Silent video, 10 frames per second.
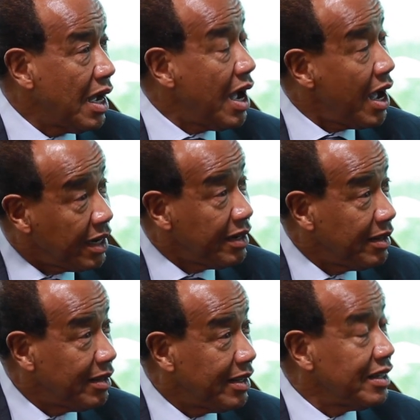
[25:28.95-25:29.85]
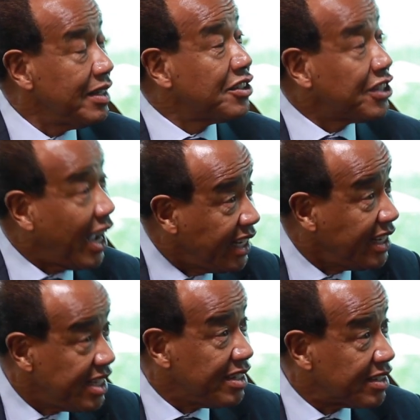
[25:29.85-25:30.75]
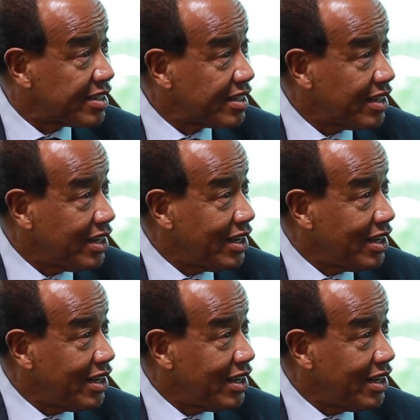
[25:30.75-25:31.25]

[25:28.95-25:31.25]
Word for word: And the Chinese